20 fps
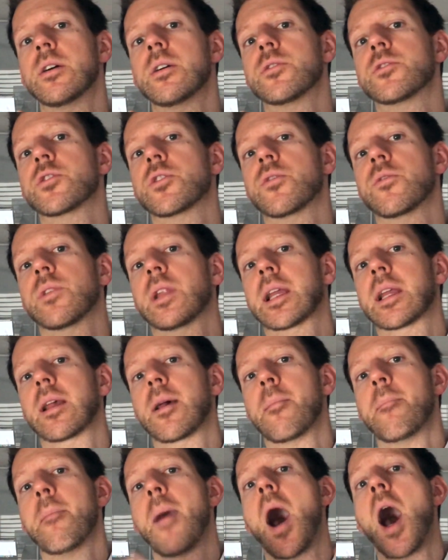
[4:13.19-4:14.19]
sort of like
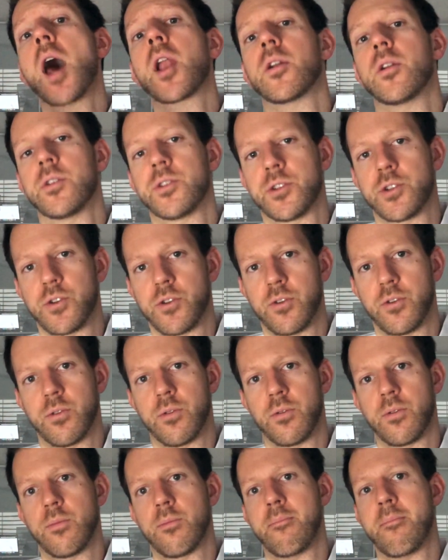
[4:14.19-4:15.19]
models or
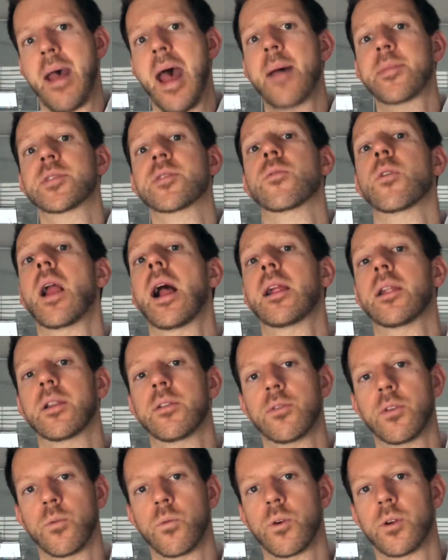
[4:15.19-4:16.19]
maps of reality
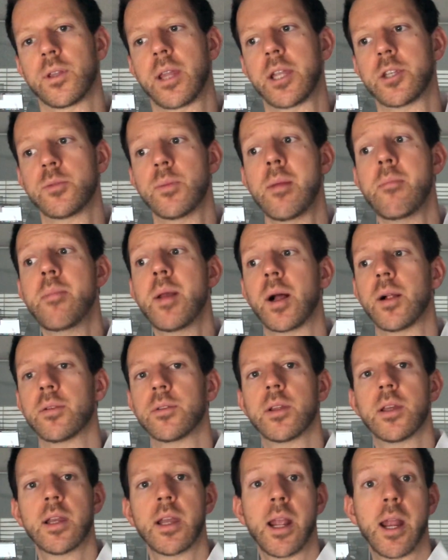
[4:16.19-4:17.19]
of the world had to be built